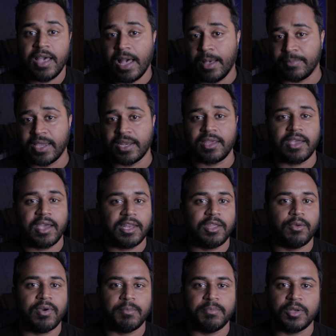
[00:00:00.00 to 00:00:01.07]
I'm getting
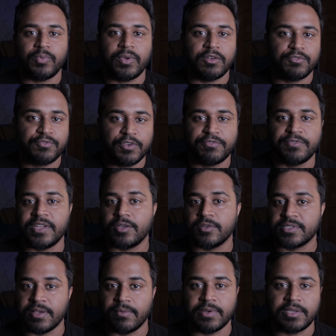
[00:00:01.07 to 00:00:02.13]
anywhere between 50
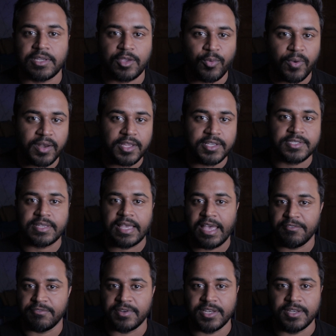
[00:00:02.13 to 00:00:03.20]
to 70 queries
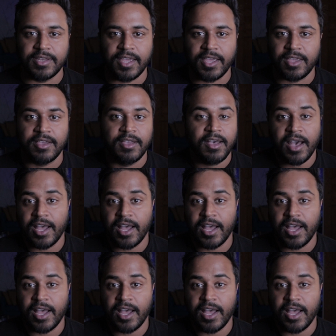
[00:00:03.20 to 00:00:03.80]
every day.